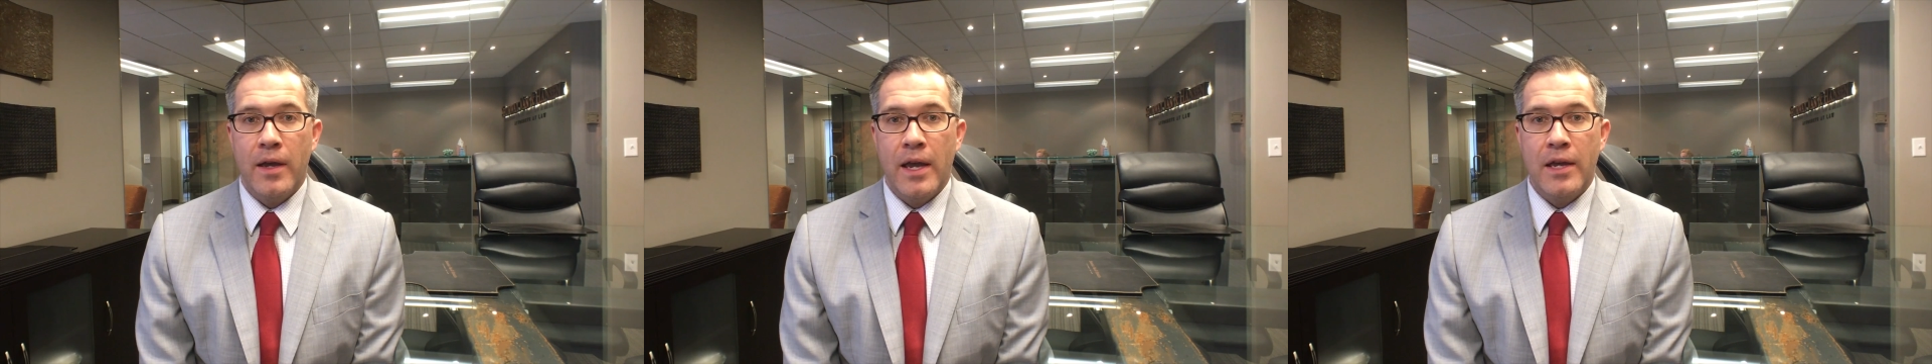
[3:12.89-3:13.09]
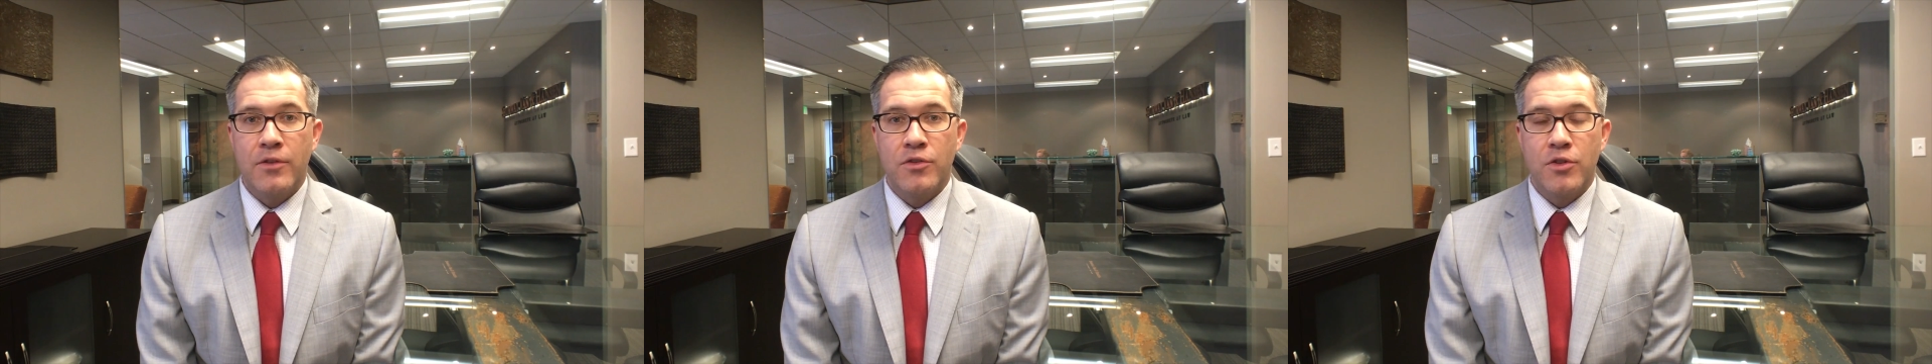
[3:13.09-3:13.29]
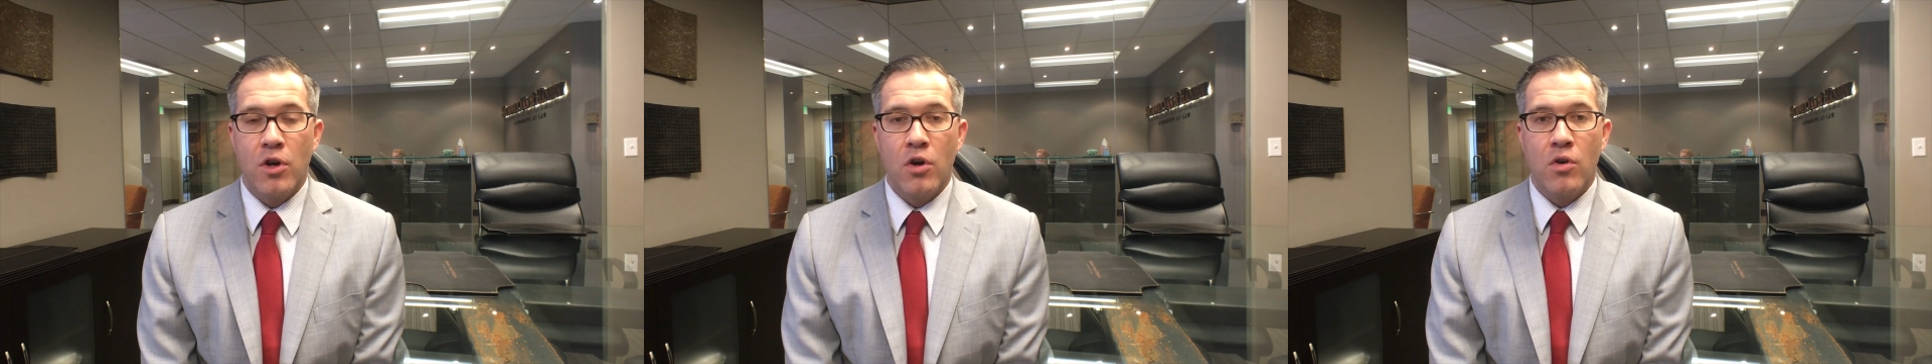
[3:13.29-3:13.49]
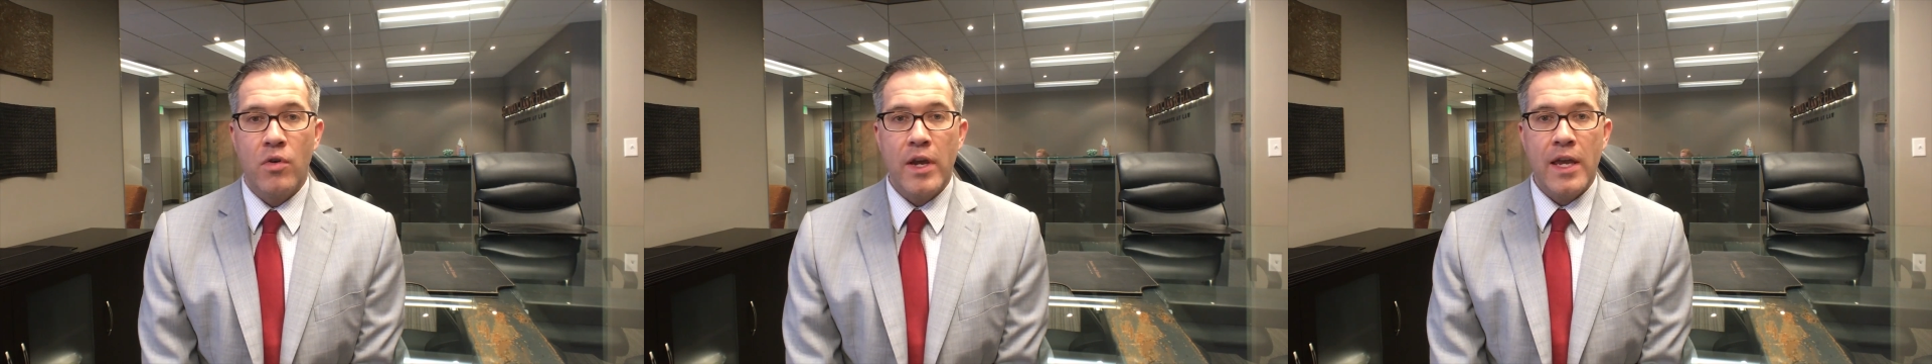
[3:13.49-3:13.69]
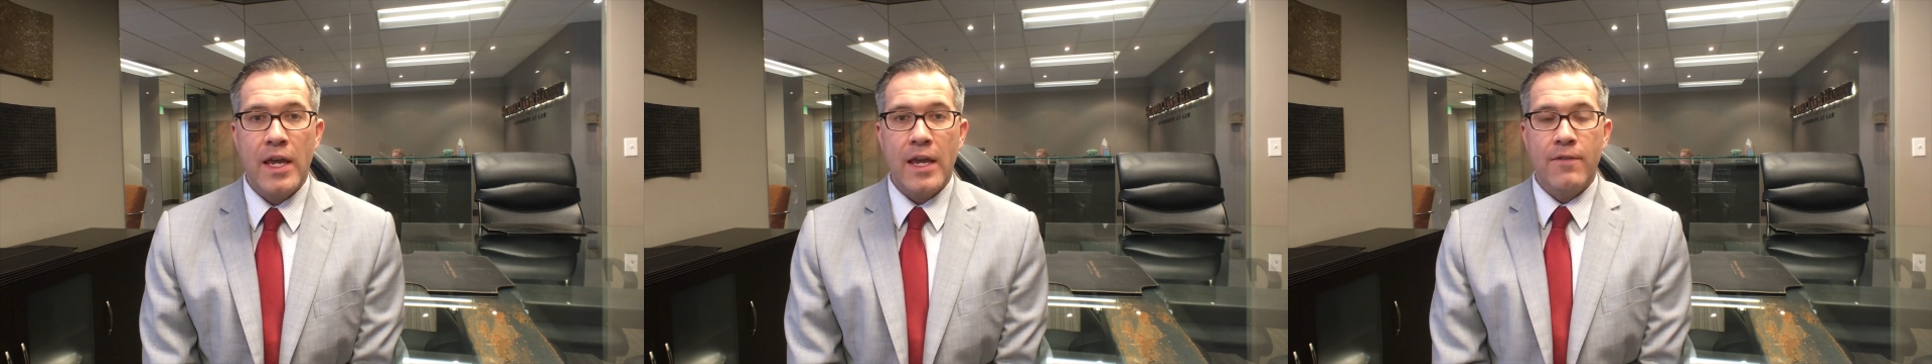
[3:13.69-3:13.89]
And so
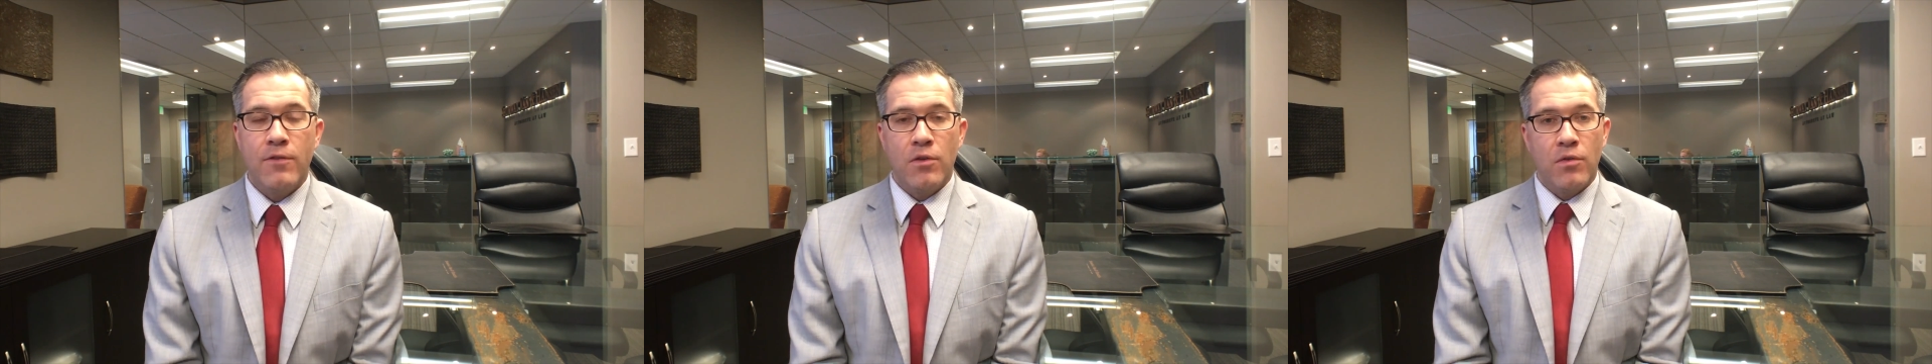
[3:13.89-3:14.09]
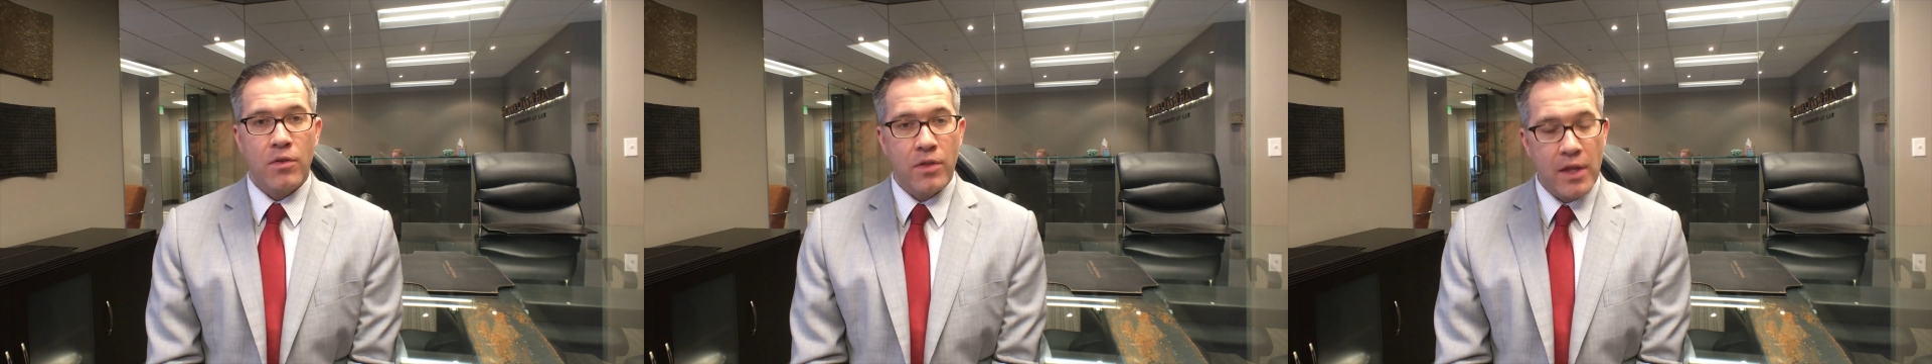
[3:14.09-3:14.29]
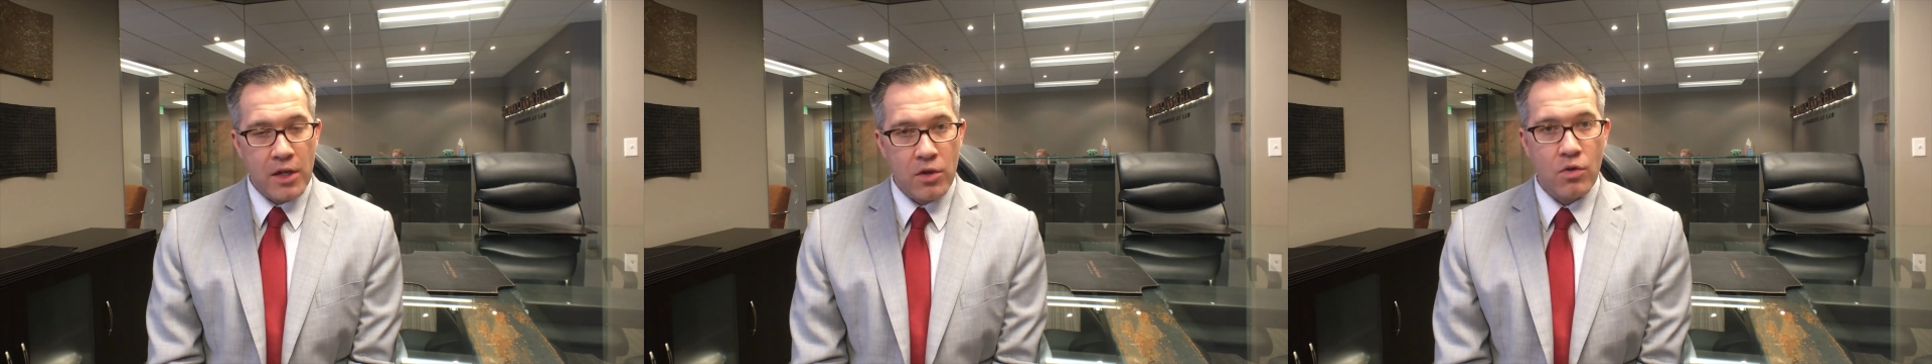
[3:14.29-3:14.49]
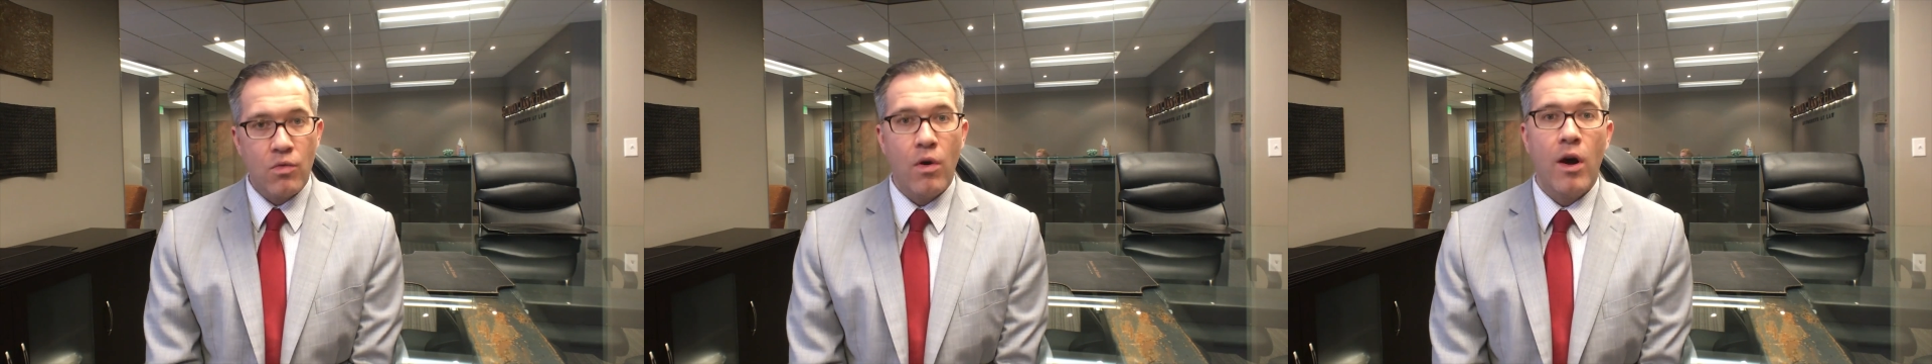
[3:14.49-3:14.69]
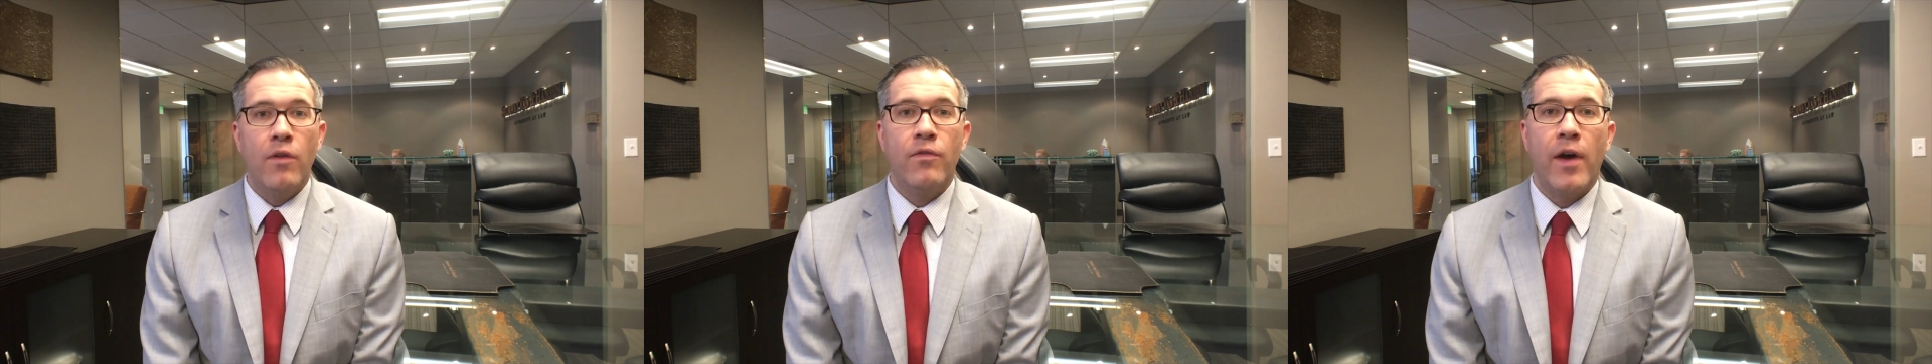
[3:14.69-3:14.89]
if you think you
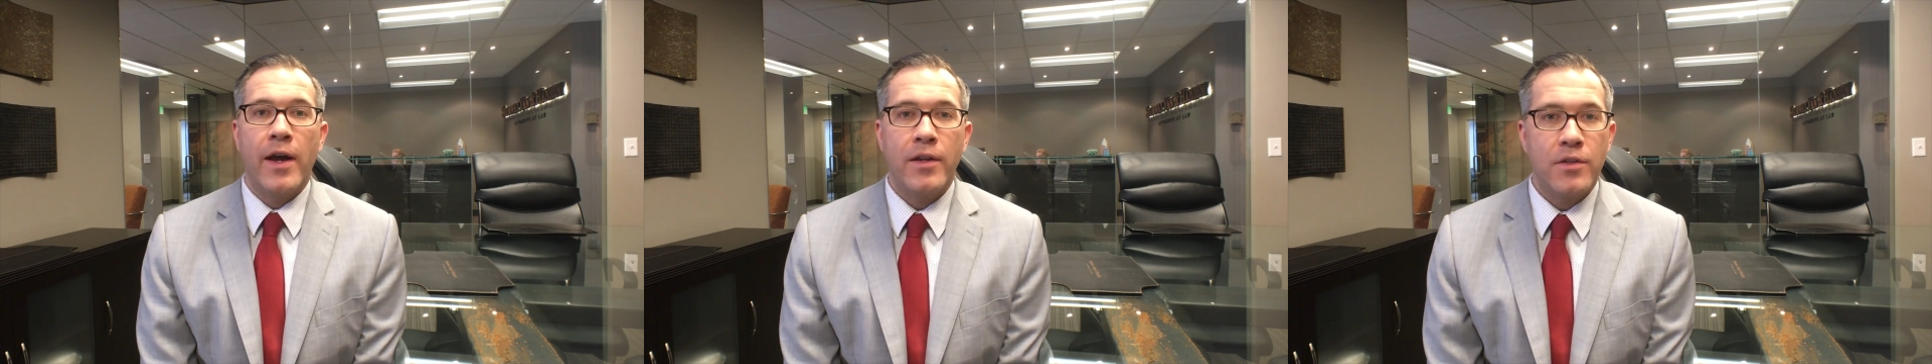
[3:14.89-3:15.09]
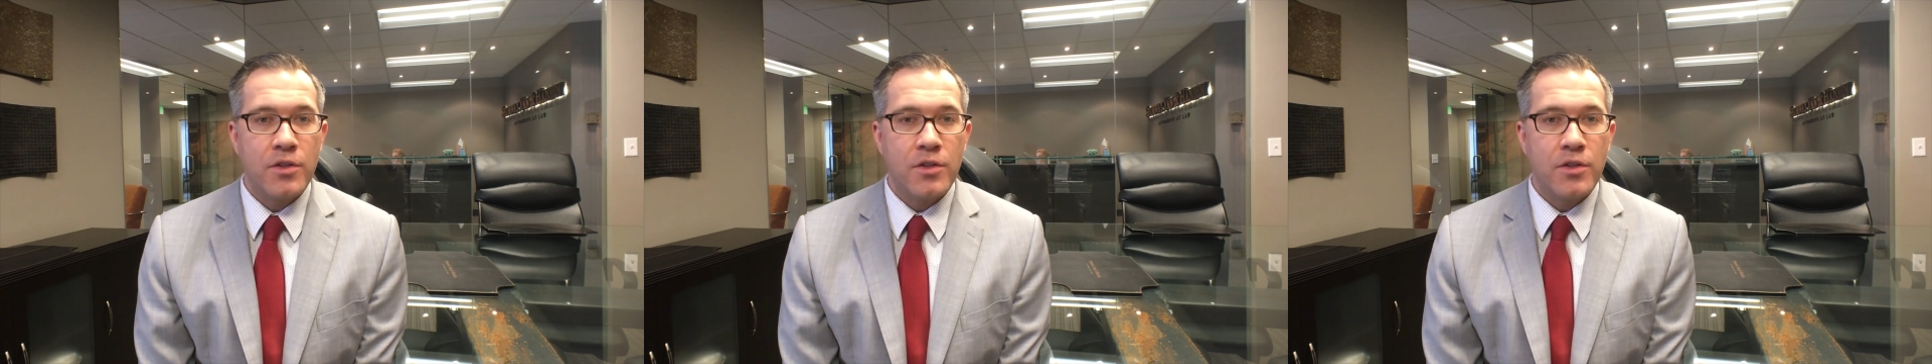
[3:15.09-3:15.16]
qualify,